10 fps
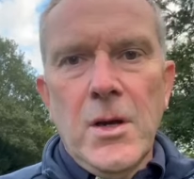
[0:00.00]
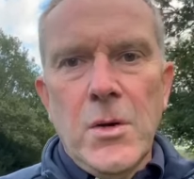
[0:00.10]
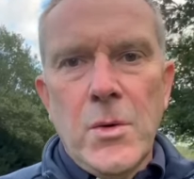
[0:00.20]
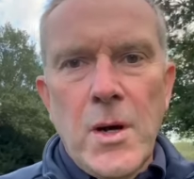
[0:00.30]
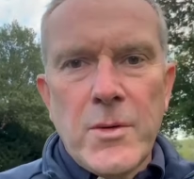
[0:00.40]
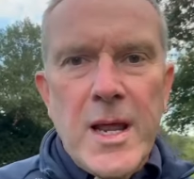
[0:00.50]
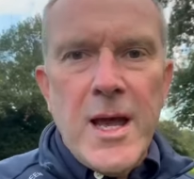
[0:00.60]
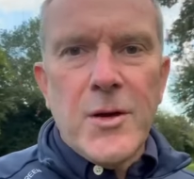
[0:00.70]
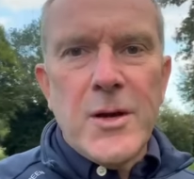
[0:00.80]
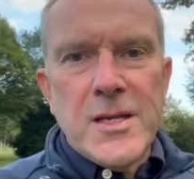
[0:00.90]
Well, we're
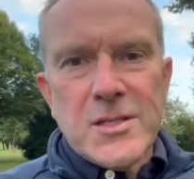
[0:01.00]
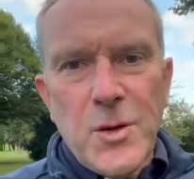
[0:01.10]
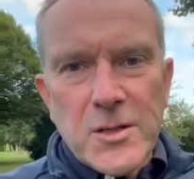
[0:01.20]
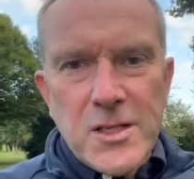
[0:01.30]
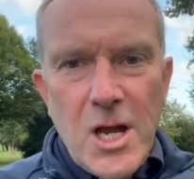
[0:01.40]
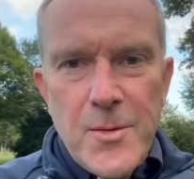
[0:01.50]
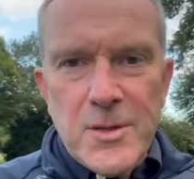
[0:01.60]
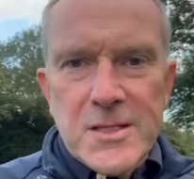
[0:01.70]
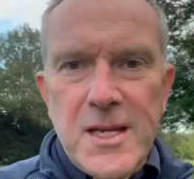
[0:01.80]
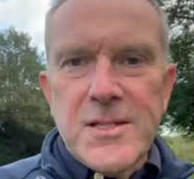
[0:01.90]
now into October
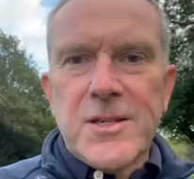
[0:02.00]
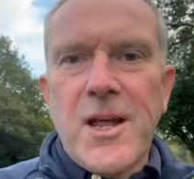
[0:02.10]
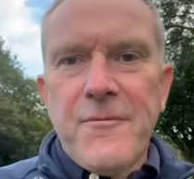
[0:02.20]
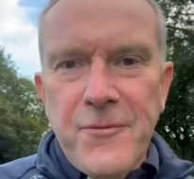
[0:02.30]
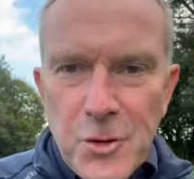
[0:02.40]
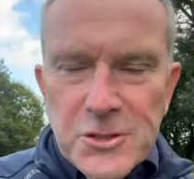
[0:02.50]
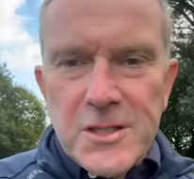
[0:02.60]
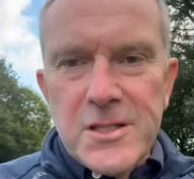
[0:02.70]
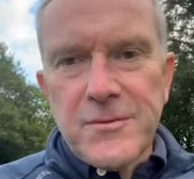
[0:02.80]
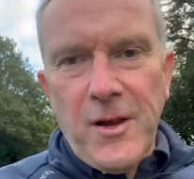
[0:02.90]
and the season
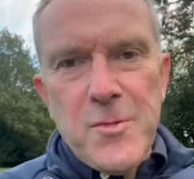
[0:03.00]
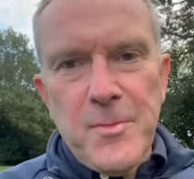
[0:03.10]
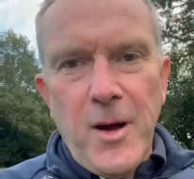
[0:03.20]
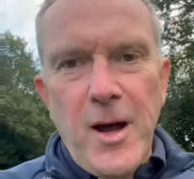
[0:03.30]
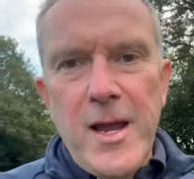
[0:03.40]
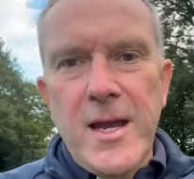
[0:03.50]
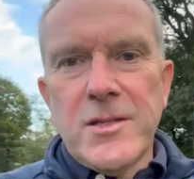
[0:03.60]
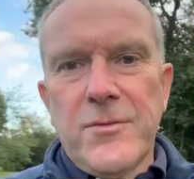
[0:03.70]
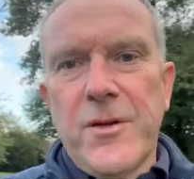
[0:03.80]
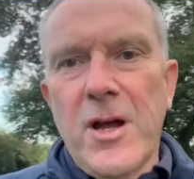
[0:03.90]
unfortunately has flown by.
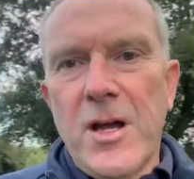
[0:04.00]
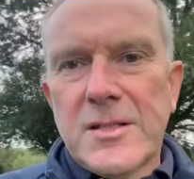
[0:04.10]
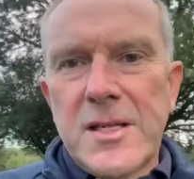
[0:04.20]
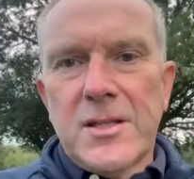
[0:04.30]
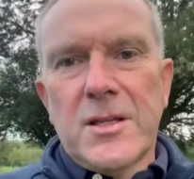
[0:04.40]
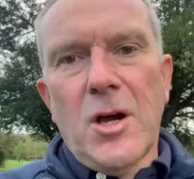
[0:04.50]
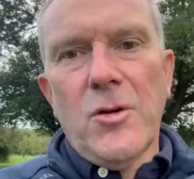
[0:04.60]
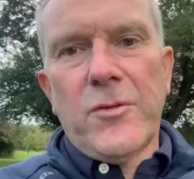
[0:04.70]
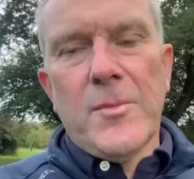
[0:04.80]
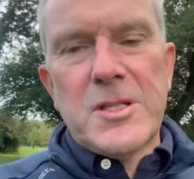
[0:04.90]
End of season
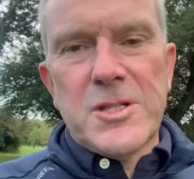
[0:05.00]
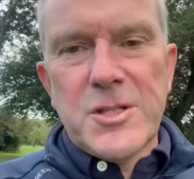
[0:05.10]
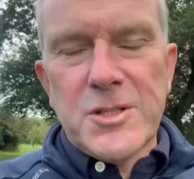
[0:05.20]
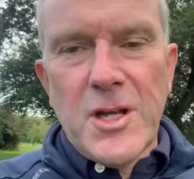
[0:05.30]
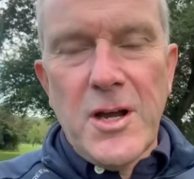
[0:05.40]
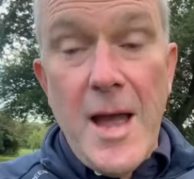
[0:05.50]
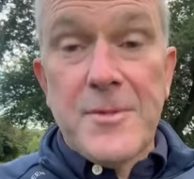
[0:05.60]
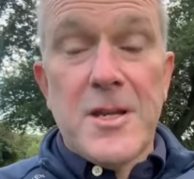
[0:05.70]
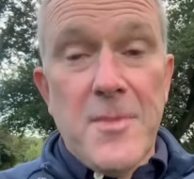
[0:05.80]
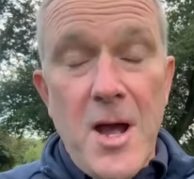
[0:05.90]
golf competitions are
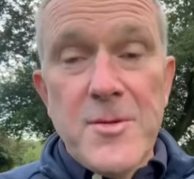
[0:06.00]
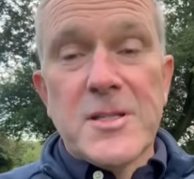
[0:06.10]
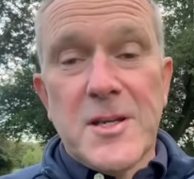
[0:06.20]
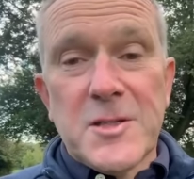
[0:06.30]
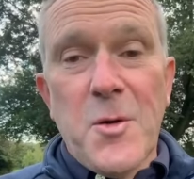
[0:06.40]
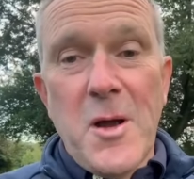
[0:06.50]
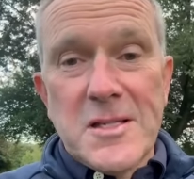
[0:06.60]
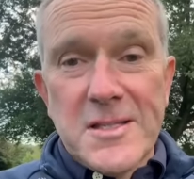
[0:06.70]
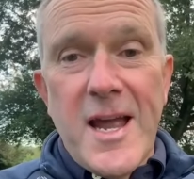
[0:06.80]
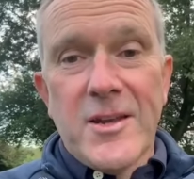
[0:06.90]
happening at the moment, so it's quite
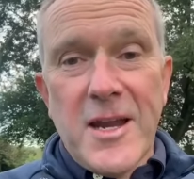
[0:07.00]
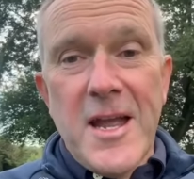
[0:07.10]
sad.